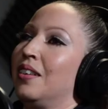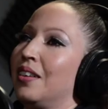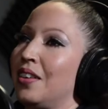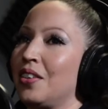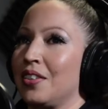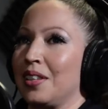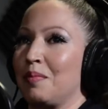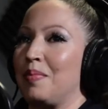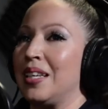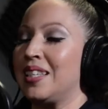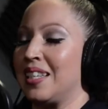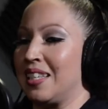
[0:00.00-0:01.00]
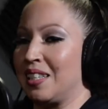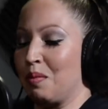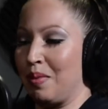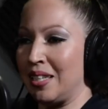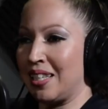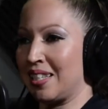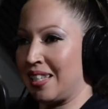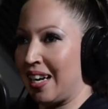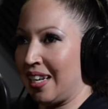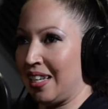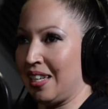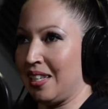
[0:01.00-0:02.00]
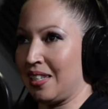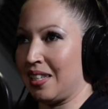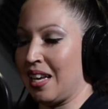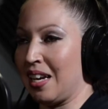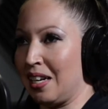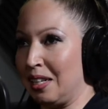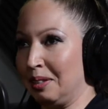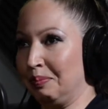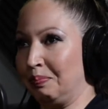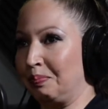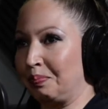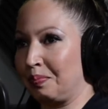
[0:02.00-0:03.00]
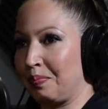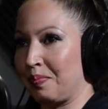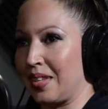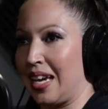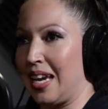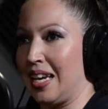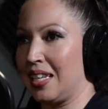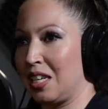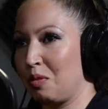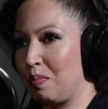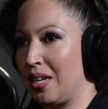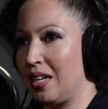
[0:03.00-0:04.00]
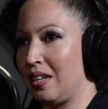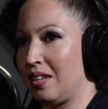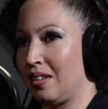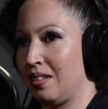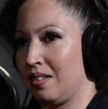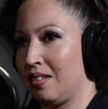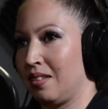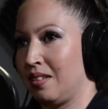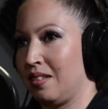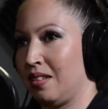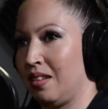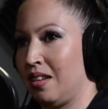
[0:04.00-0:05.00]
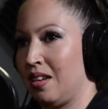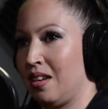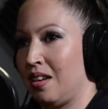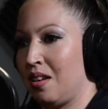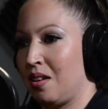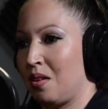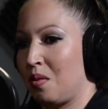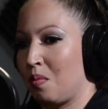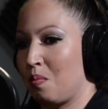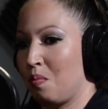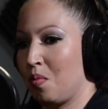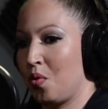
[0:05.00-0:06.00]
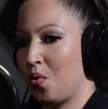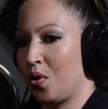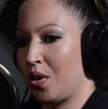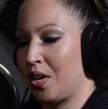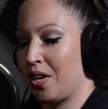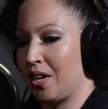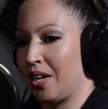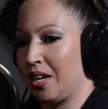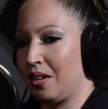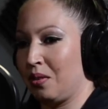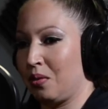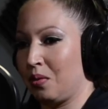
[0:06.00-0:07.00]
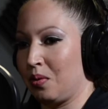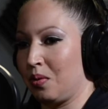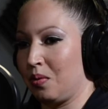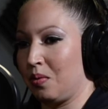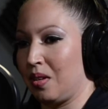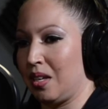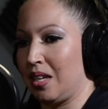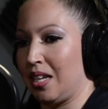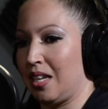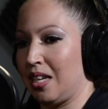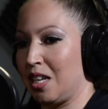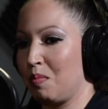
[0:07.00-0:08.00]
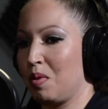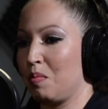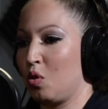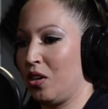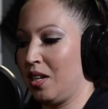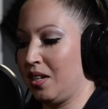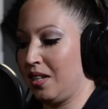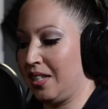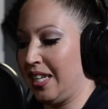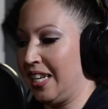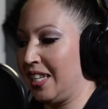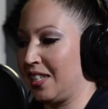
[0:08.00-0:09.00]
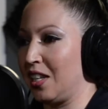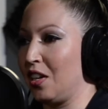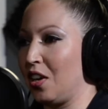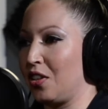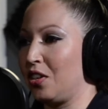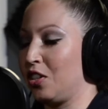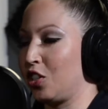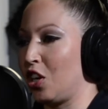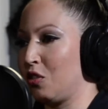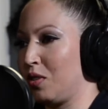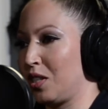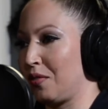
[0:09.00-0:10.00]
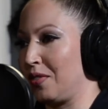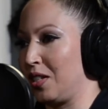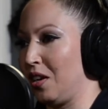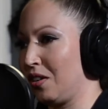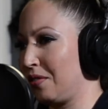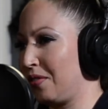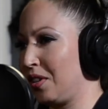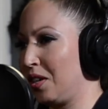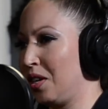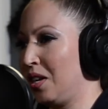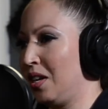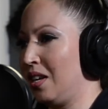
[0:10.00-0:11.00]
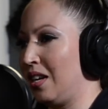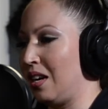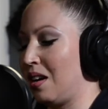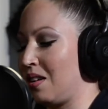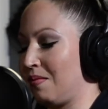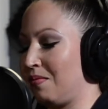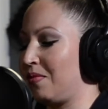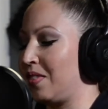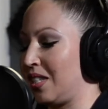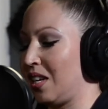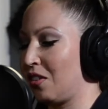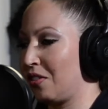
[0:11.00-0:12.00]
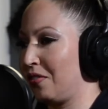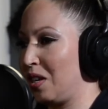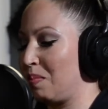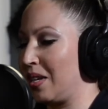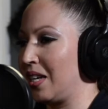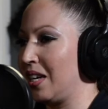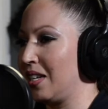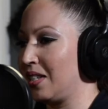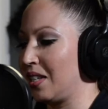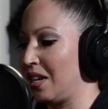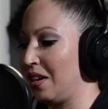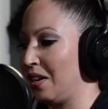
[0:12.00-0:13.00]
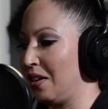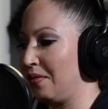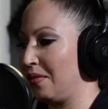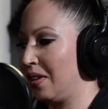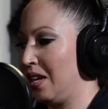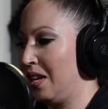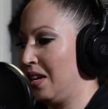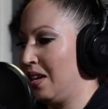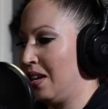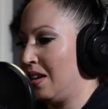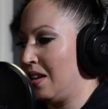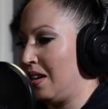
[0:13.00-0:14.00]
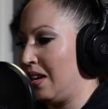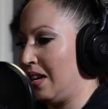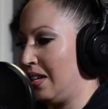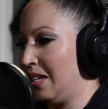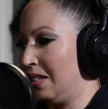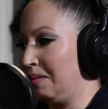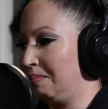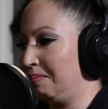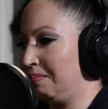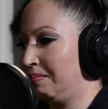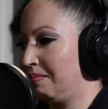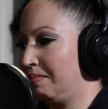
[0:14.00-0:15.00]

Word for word: Oh, the business. The business side is, um, it can be more, it can be more tedious in other genres of photographer, uh, photography because of, um,